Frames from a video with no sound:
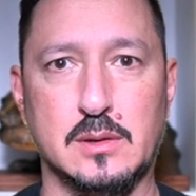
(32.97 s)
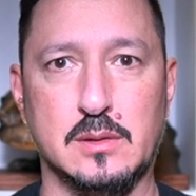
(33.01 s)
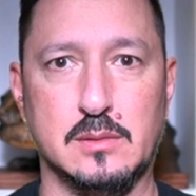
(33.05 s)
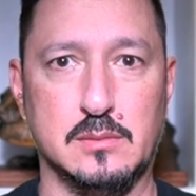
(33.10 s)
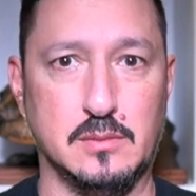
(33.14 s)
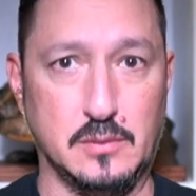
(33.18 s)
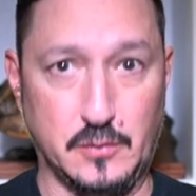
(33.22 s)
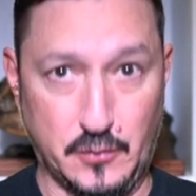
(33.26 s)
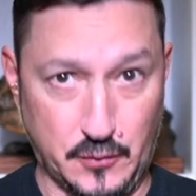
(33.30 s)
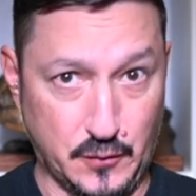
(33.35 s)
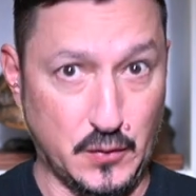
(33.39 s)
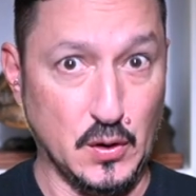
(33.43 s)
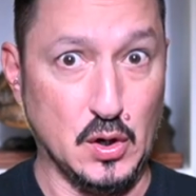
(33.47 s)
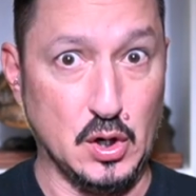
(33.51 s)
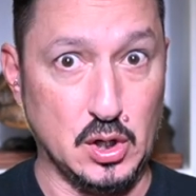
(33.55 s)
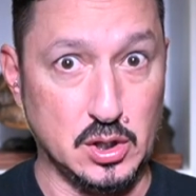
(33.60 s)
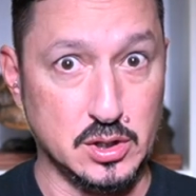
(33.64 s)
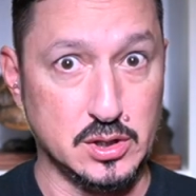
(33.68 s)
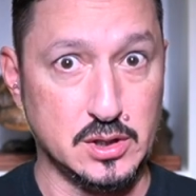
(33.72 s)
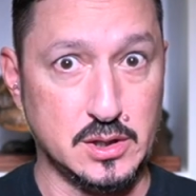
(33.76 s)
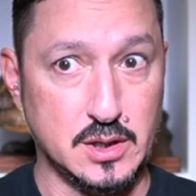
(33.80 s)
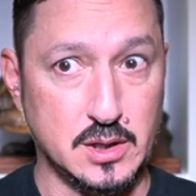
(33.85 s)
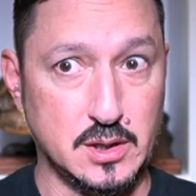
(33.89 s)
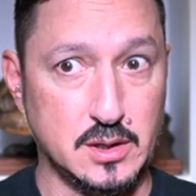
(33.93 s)

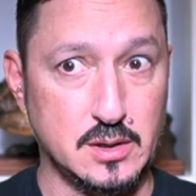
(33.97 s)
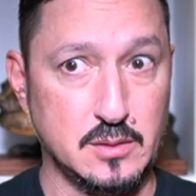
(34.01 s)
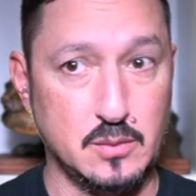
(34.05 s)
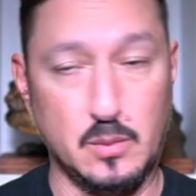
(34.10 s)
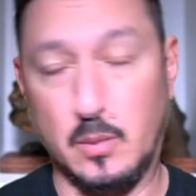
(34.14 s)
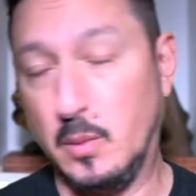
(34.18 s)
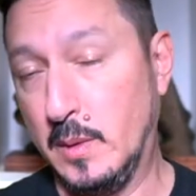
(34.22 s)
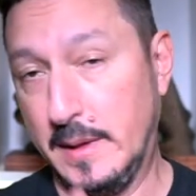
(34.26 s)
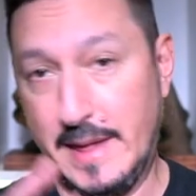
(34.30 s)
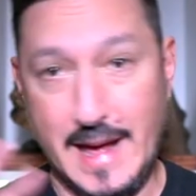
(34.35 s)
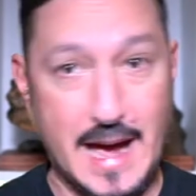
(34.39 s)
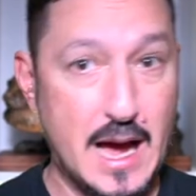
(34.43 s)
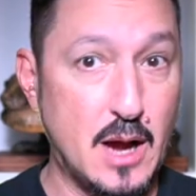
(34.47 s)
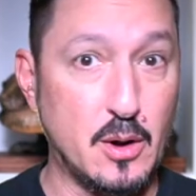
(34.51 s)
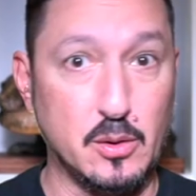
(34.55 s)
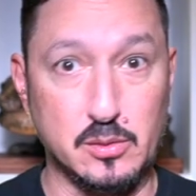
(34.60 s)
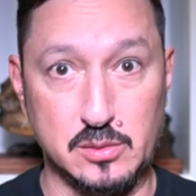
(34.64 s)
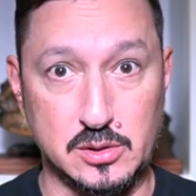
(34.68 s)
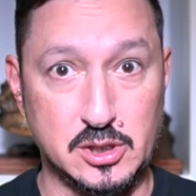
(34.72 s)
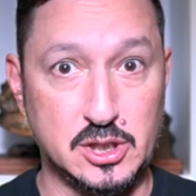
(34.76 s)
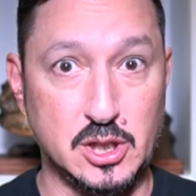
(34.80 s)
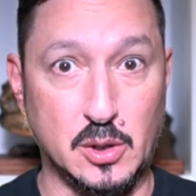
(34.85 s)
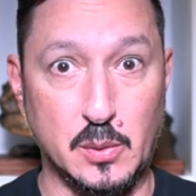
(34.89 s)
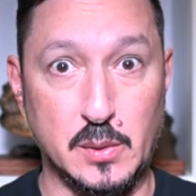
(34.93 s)
first without
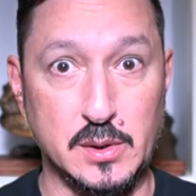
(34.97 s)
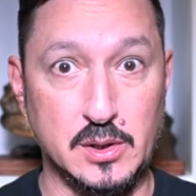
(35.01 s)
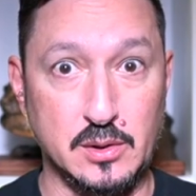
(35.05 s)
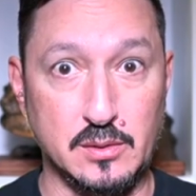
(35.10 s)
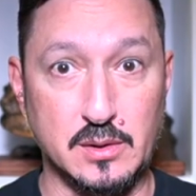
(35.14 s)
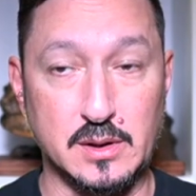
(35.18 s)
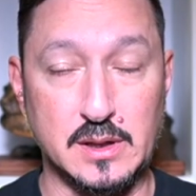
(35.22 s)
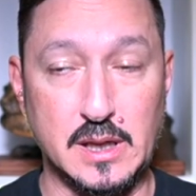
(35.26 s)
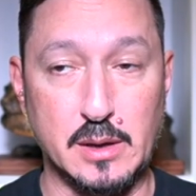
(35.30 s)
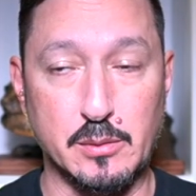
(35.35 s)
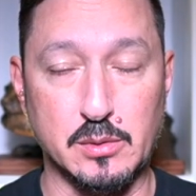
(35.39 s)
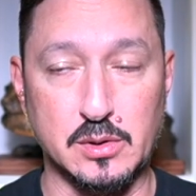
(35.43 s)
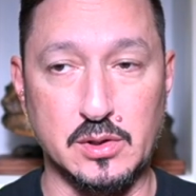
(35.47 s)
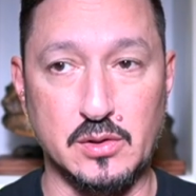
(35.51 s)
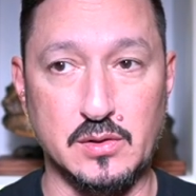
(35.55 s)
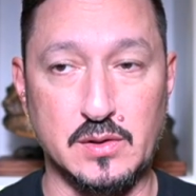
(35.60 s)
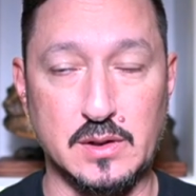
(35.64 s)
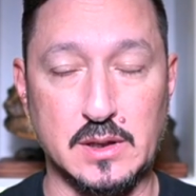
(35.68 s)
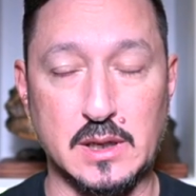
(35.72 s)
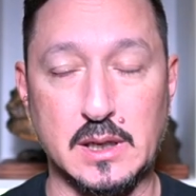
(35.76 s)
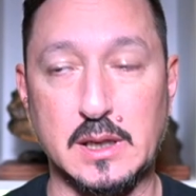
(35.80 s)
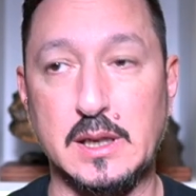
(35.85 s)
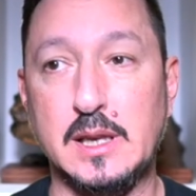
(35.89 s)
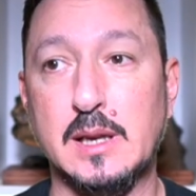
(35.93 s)
showing you that they were
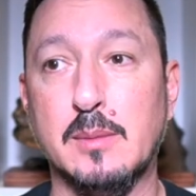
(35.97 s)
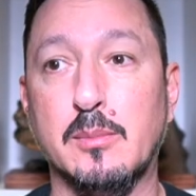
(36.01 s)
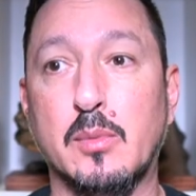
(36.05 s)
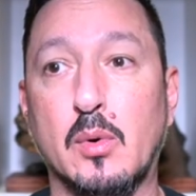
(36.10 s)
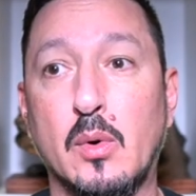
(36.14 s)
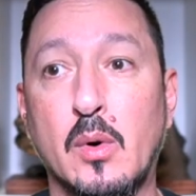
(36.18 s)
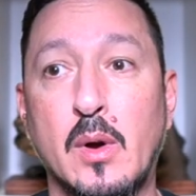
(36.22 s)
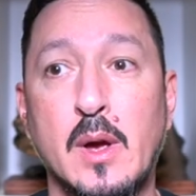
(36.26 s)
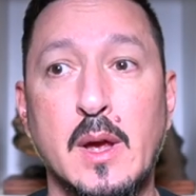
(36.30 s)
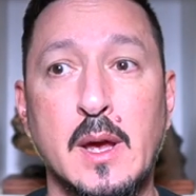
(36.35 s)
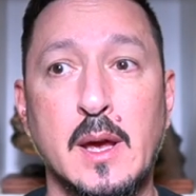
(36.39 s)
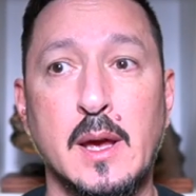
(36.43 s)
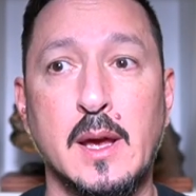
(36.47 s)
using a gimbal.